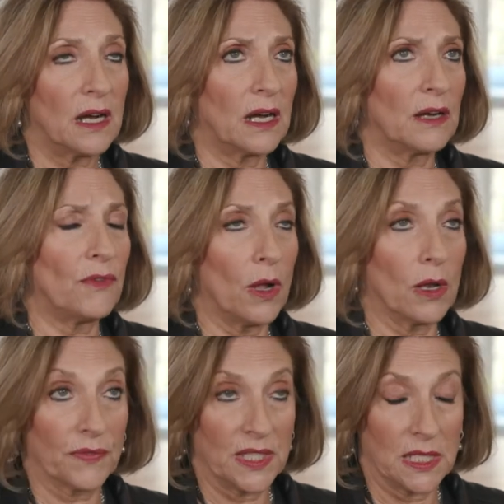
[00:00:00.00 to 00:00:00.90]
of
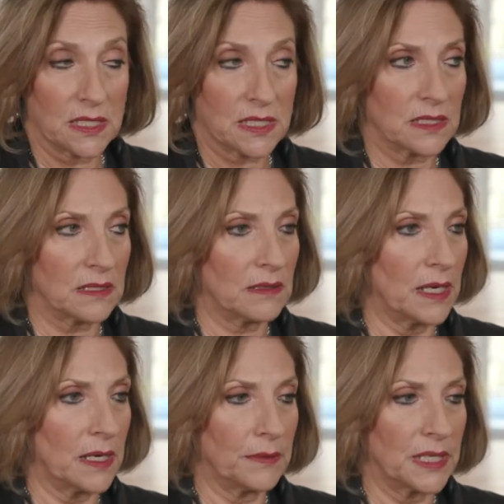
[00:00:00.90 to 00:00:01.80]
all of these,
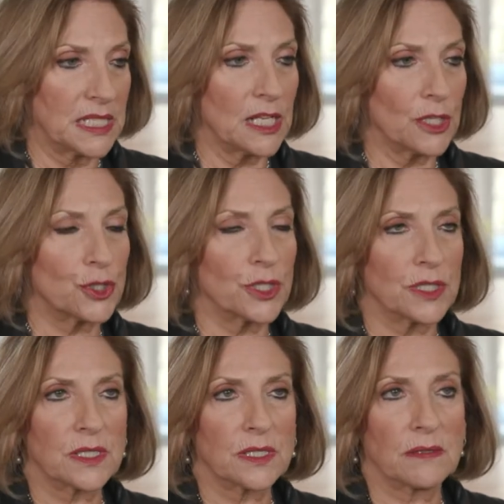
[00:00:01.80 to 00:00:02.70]
you know,
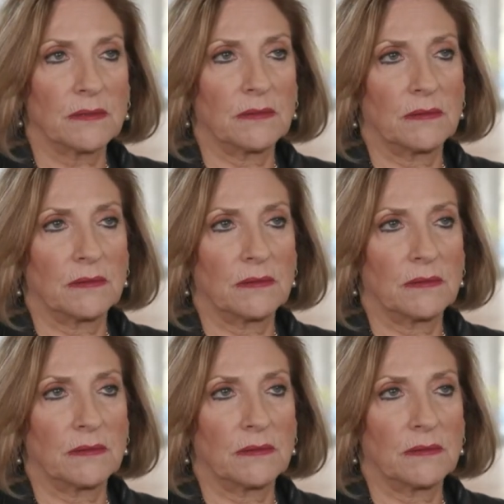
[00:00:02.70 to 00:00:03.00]
intelligence